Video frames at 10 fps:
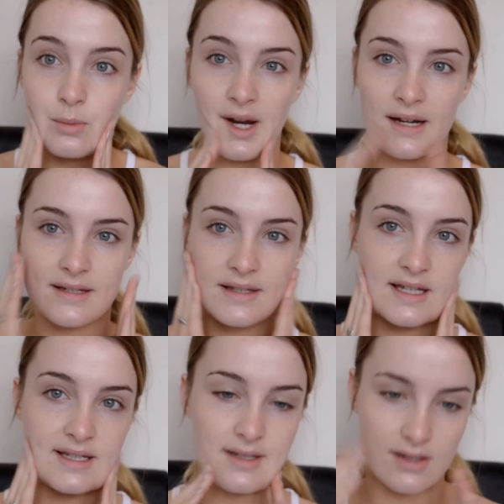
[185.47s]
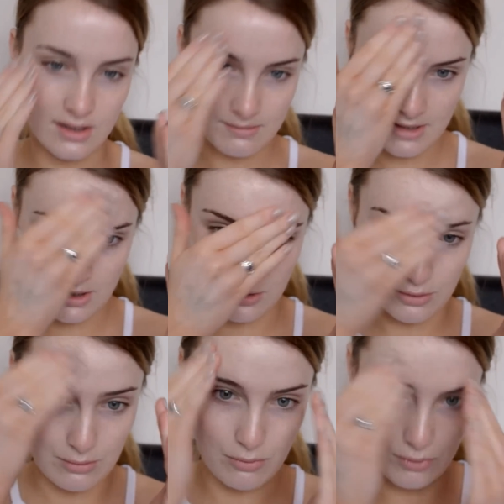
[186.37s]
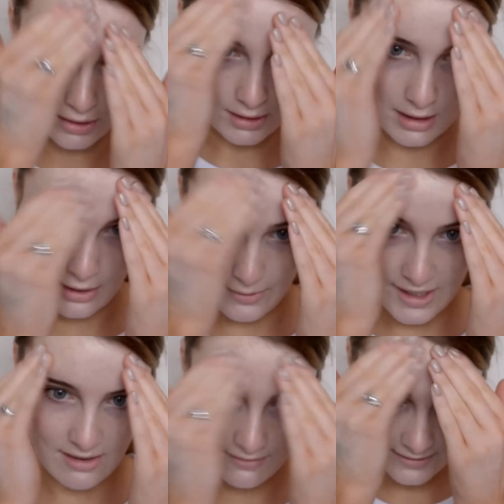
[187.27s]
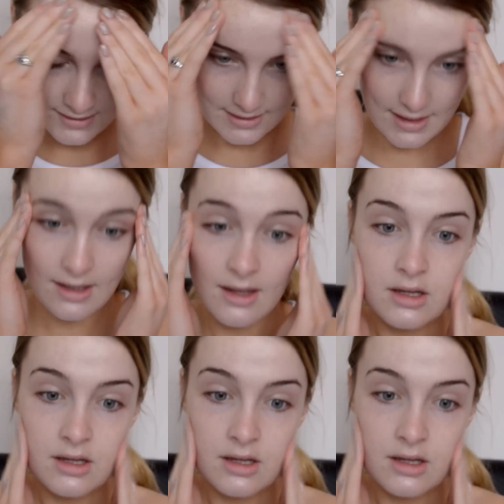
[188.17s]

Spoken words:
whereas this is going to make you more glowy, obviously.